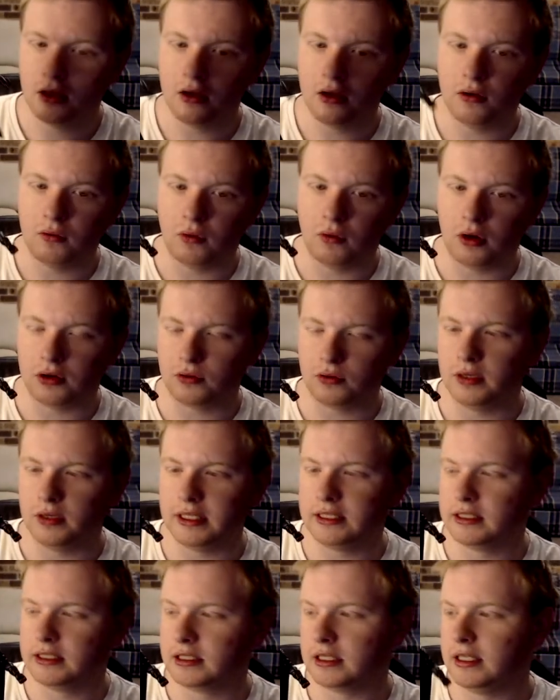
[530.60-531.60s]
what we
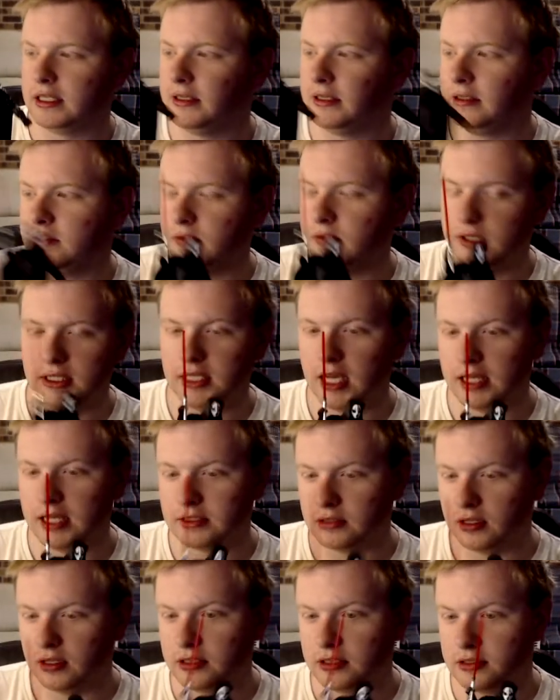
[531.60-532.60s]
see with Darth
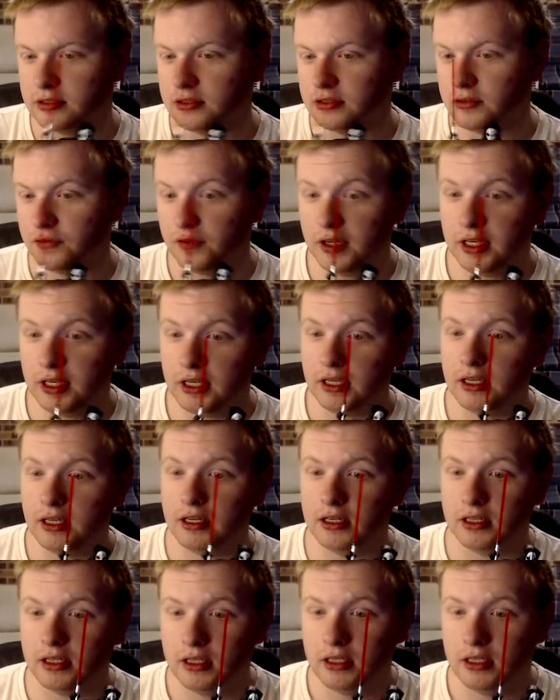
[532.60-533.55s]
Nihilus as a figure.